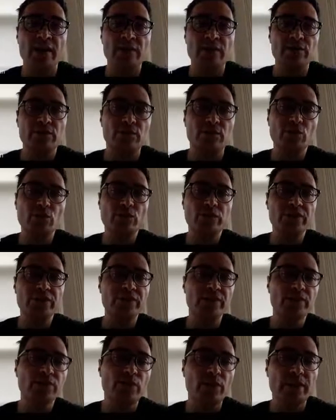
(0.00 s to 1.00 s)
So 2
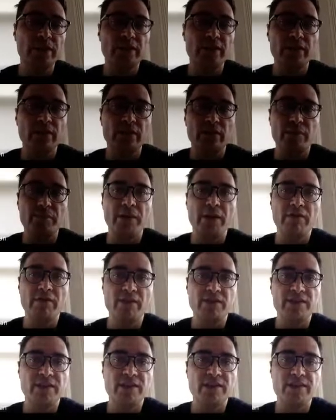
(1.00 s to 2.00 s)
reasons why
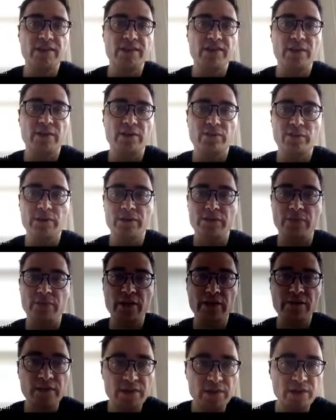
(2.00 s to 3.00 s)
behavioral sciences are really
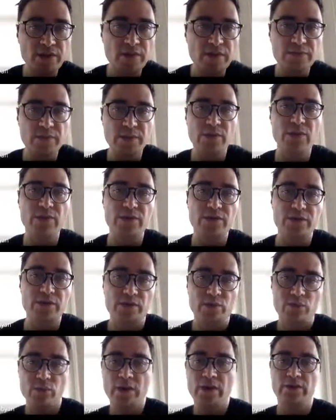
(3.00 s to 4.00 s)
relevant here is
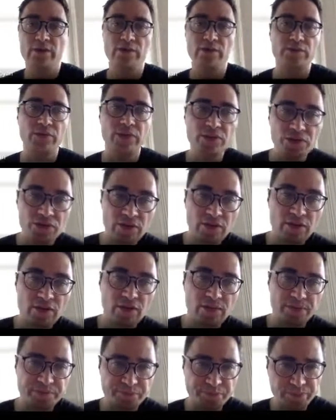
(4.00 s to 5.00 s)
because we are not
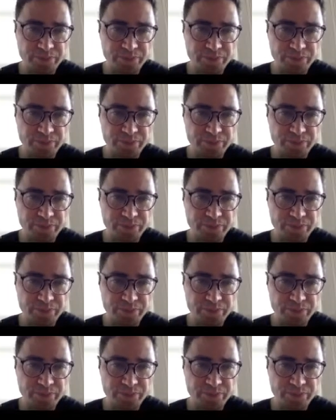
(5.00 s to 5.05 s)
rational,